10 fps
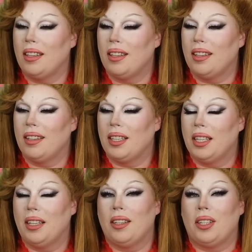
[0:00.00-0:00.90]

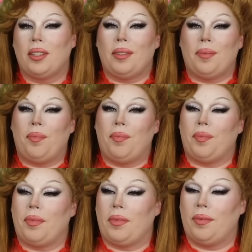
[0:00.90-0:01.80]

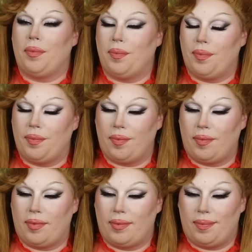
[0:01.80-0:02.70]

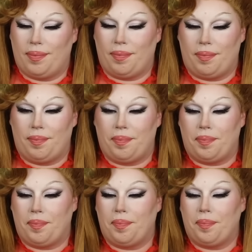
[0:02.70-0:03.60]

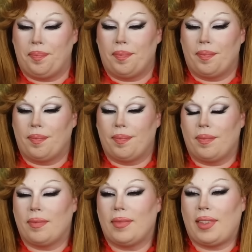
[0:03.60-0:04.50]

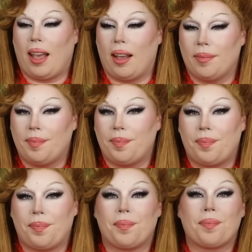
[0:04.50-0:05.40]

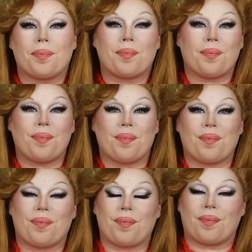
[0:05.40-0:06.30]

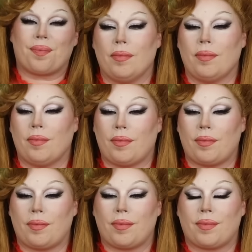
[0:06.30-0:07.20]

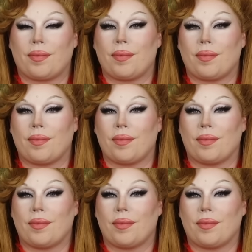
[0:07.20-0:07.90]
The person shown says nothing.